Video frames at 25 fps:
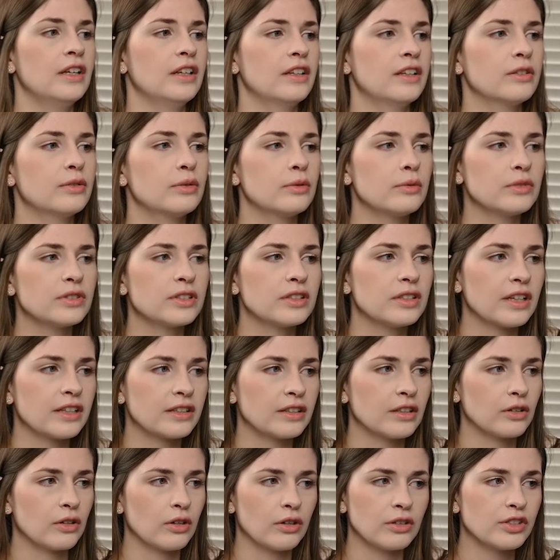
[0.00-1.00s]
This one wasn't like
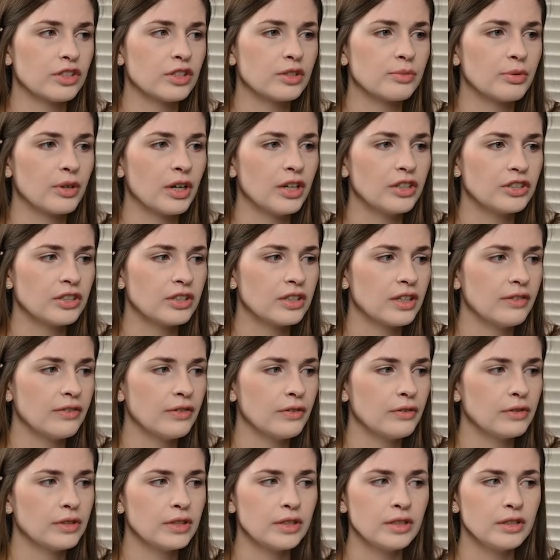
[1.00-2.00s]
the largest project I've
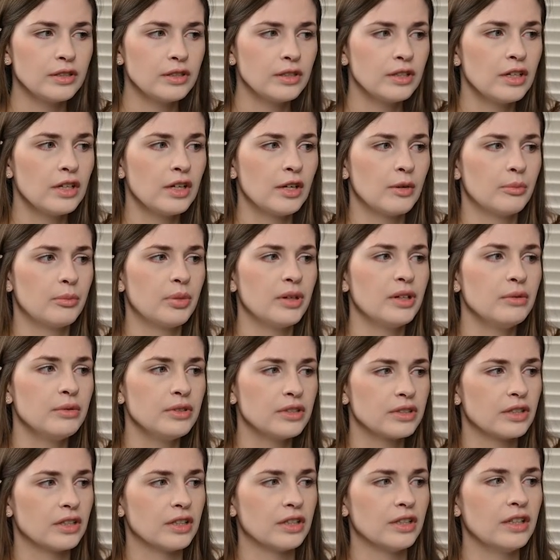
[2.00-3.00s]
ever done, but it
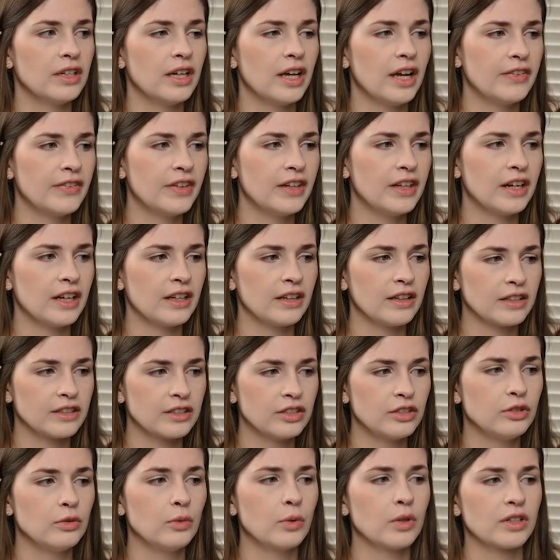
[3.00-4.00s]
was good. And then I like
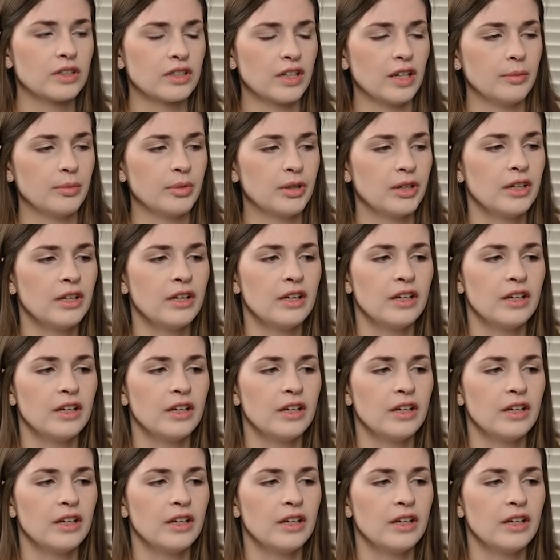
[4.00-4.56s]
to do work type.